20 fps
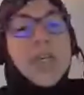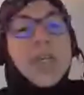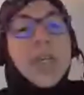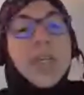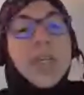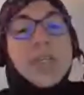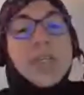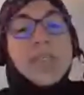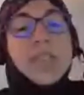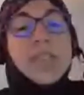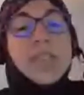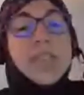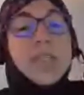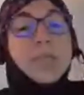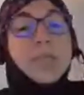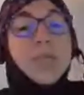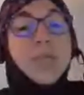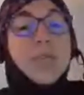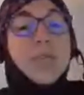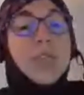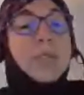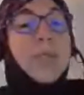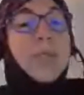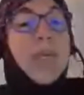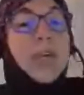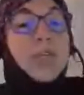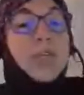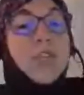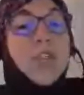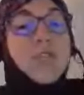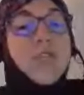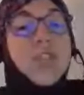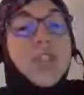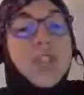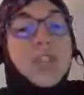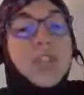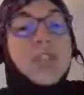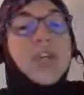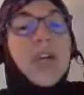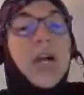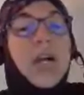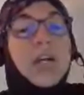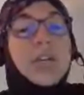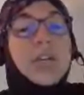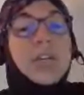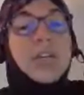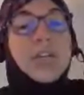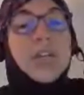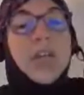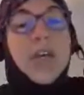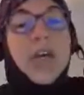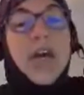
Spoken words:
These distributed microservices run